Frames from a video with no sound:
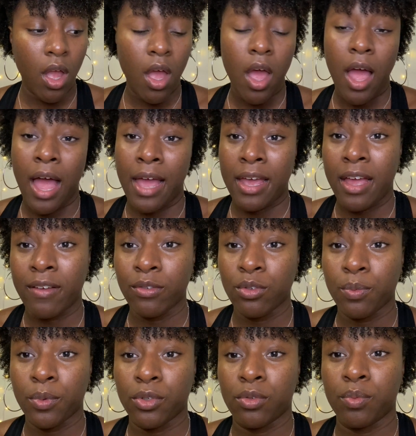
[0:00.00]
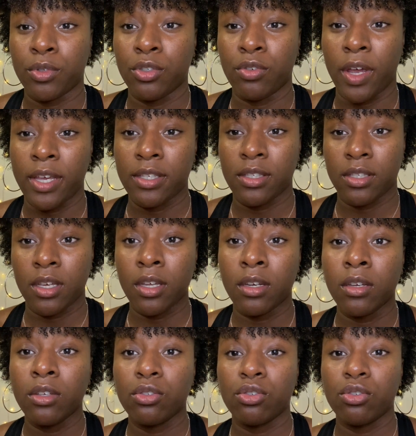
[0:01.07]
I have super dry skin,